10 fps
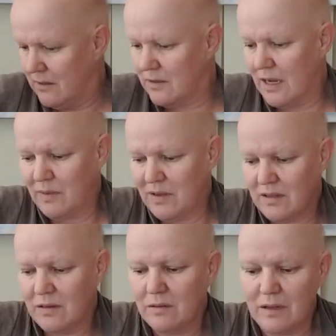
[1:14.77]
town
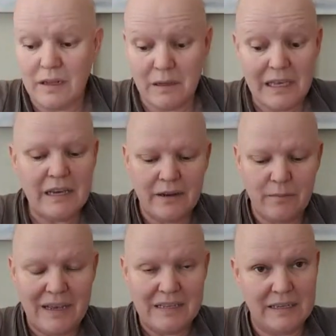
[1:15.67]
in a
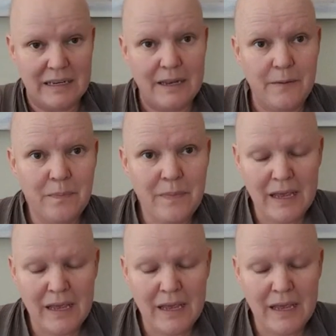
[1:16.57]
year basically,